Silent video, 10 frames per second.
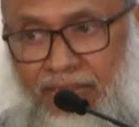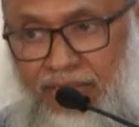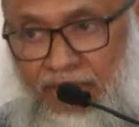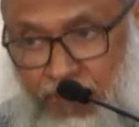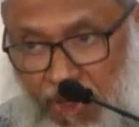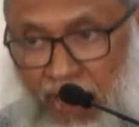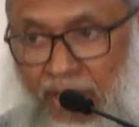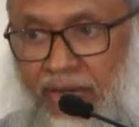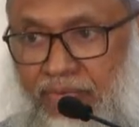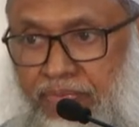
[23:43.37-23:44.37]

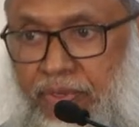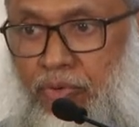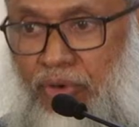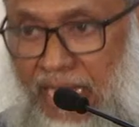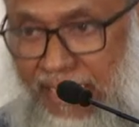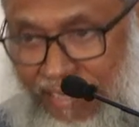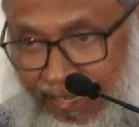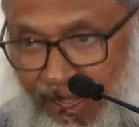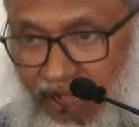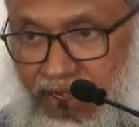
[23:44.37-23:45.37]
Iman, pure
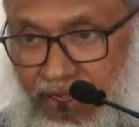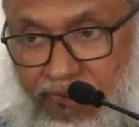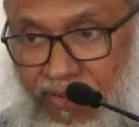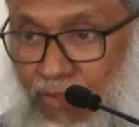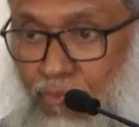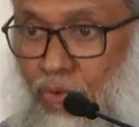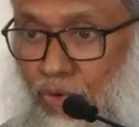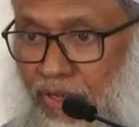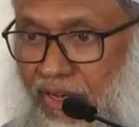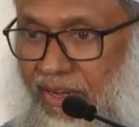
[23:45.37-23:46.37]
Aqidah is very
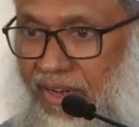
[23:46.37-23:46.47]
important.